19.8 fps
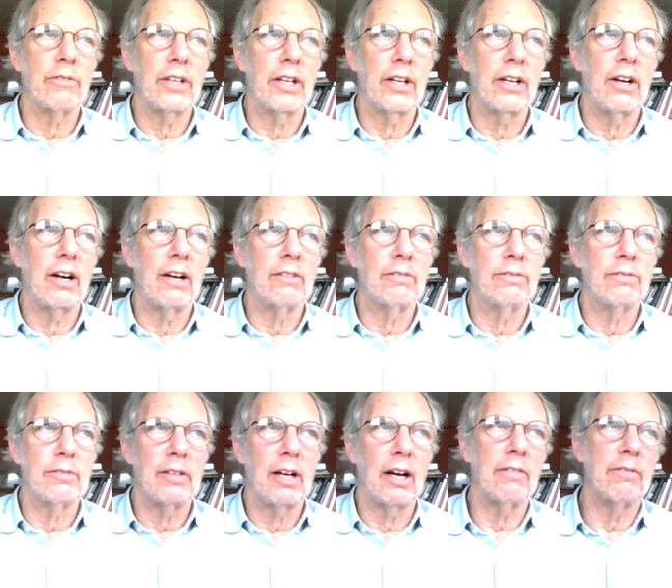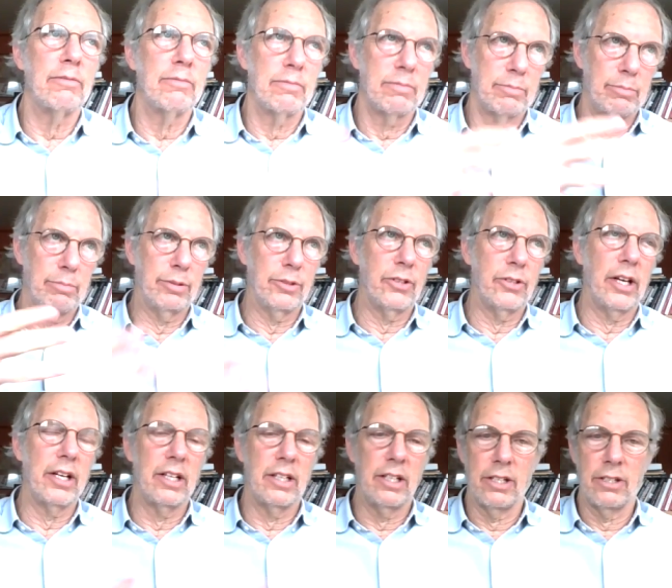you know I've I've
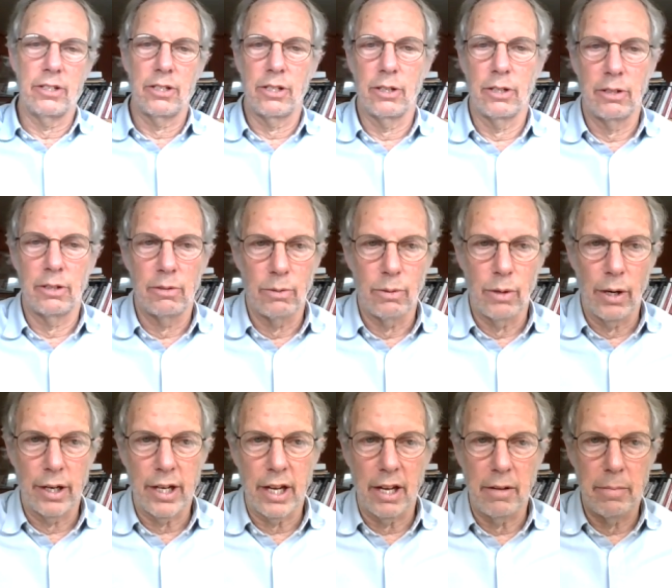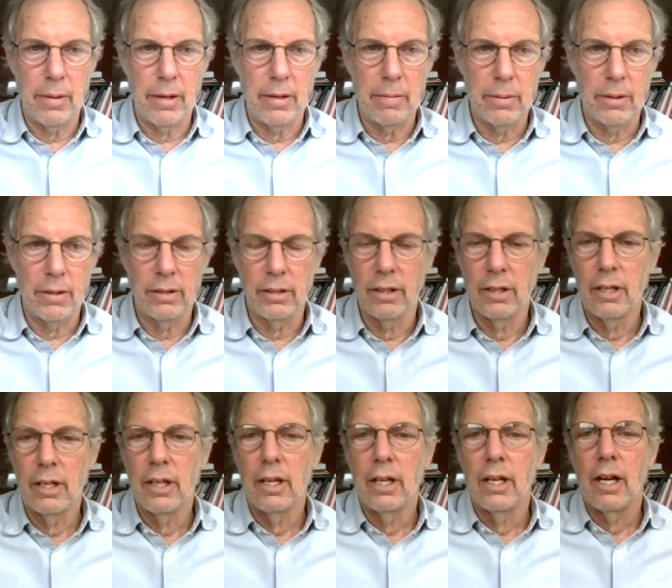presented this to working people
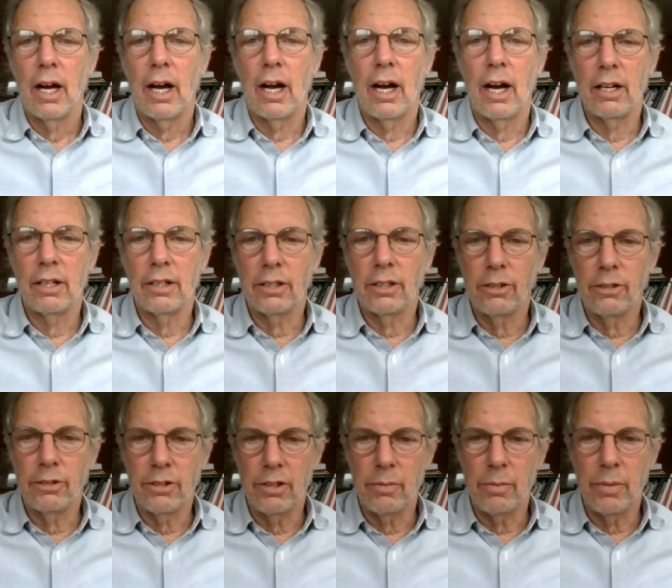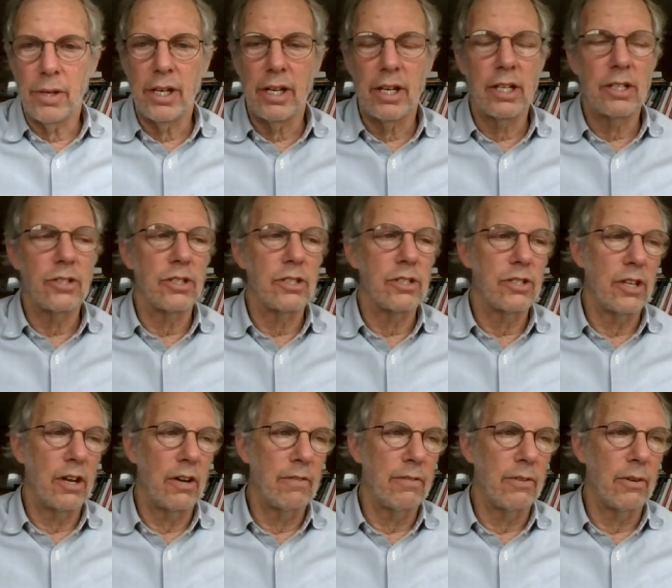uh, union meetings and
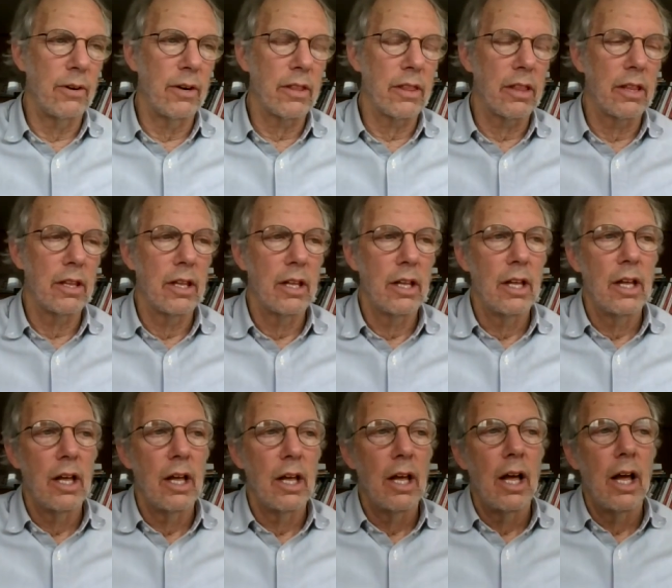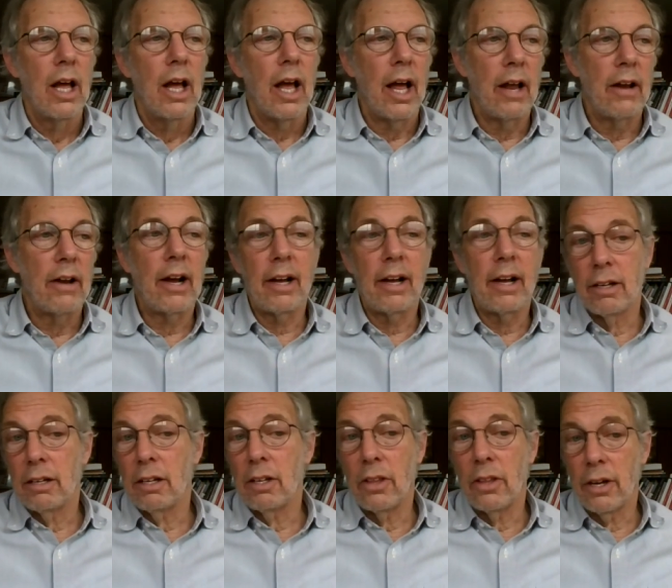so forth. And
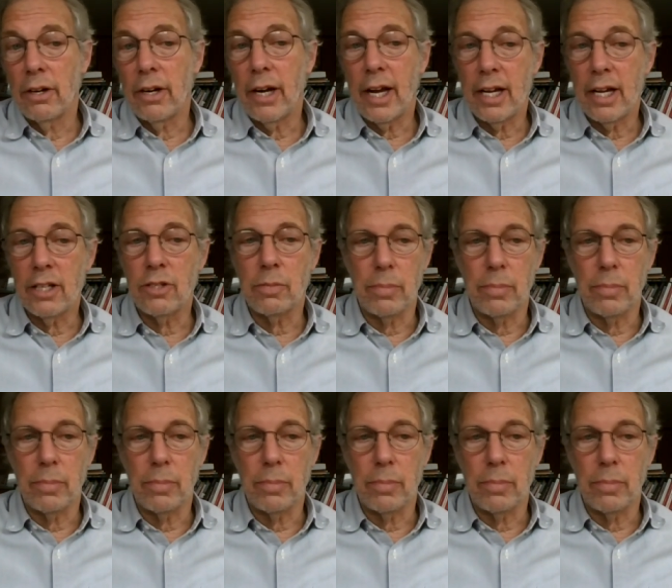I, there has